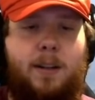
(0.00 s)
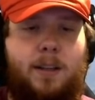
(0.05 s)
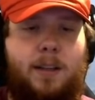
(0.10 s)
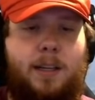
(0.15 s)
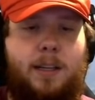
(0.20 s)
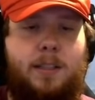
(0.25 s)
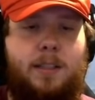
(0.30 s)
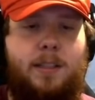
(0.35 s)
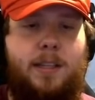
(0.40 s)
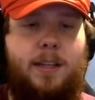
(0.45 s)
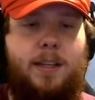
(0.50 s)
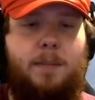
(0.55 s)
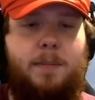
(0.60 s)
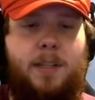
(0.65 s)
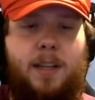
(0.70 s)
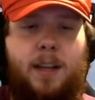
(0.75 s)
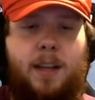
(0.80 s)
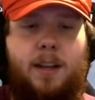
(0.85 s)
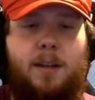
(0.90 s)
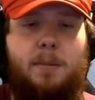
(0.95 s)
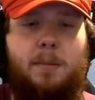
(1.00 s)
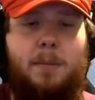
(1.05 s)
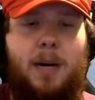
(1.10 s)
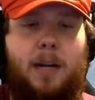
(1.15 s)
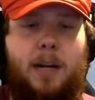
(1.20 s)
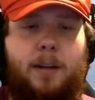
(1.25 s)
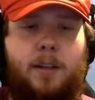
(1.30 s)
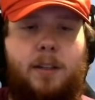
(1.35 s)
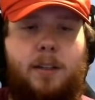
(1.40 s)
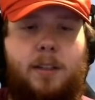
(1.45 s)
You got to stay up to date and
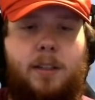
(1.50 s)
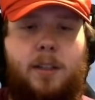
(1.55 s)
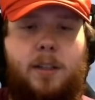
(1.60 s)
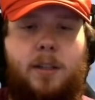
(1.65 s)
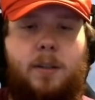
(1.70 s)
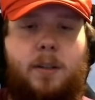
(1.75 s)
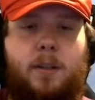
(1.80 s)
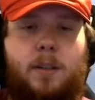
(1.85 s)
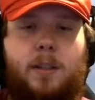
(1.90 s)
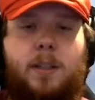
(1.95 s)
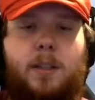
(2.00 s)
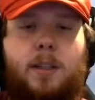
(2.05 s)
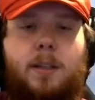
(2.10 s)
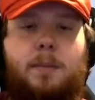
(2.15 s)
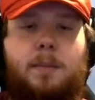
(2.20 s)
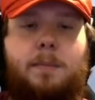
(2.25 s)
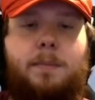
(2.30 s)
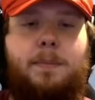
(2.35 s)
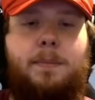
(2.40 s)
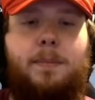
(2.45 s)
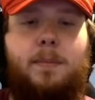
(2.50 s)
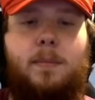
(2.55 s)
modern. You know.